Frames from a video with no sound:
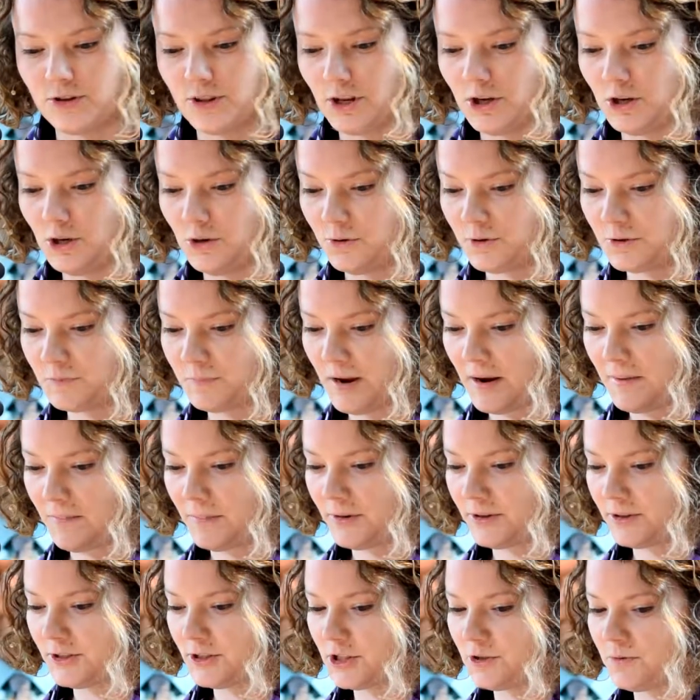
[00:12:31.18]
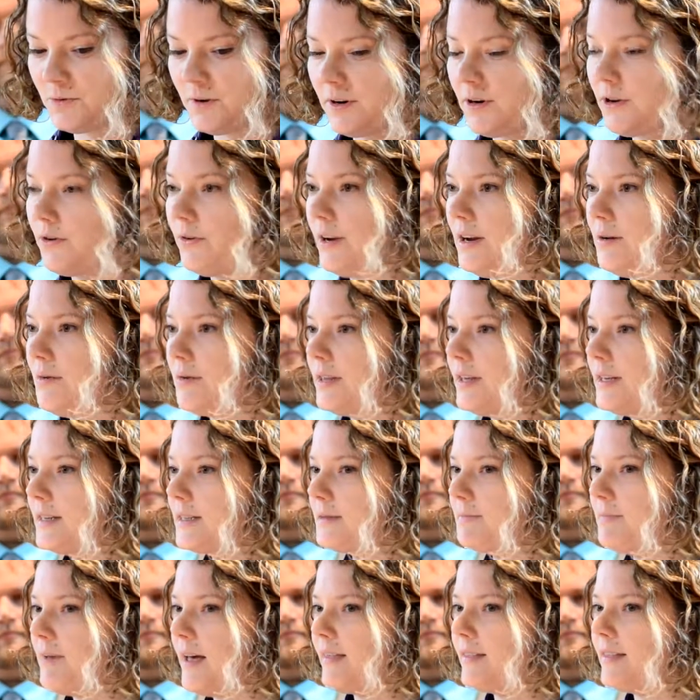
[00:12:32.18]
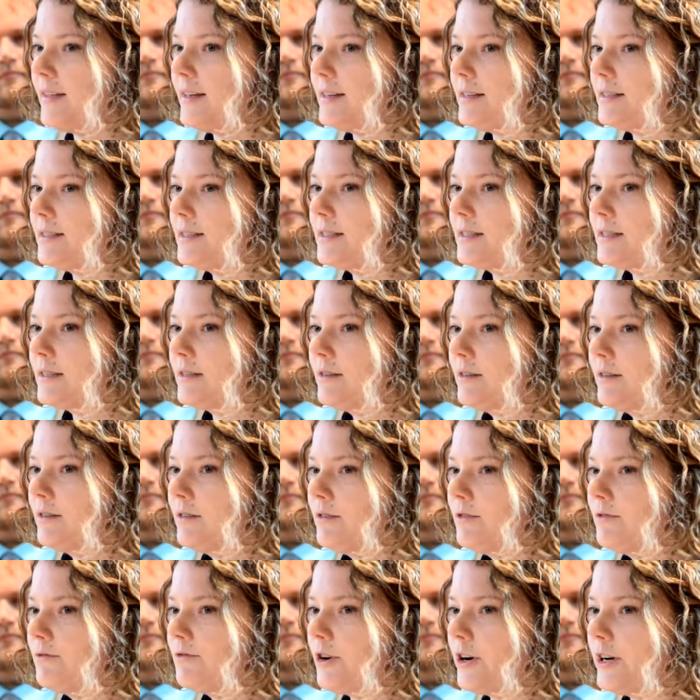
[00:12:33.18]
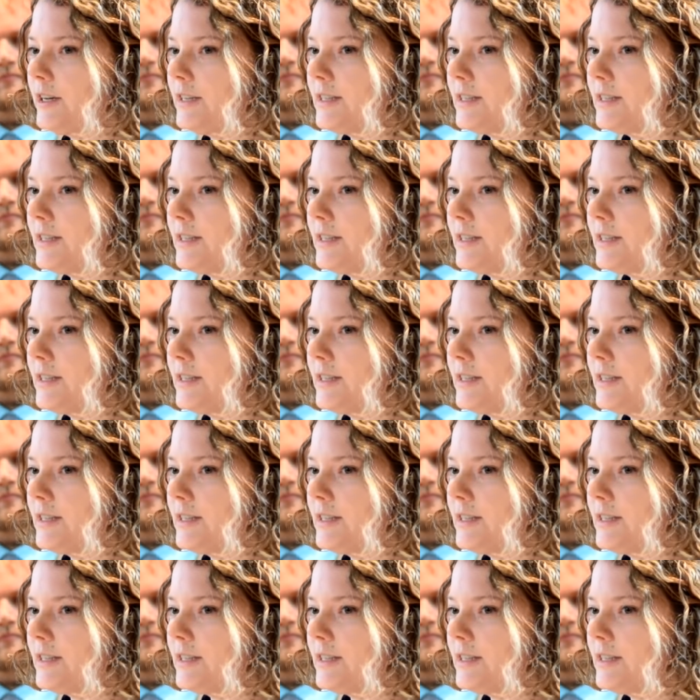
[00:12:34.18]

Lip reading: or the newspapers to agree with his methods for